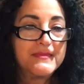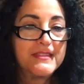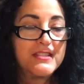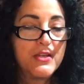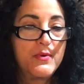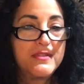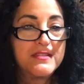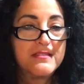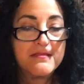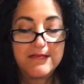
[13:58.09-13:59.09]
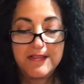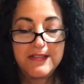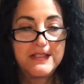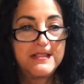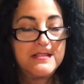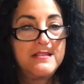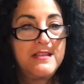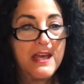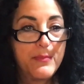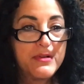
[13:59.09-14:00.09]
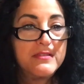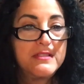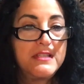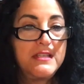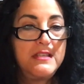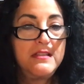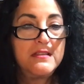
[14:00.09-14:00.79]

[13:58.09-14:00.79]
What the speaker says: So it's capital T,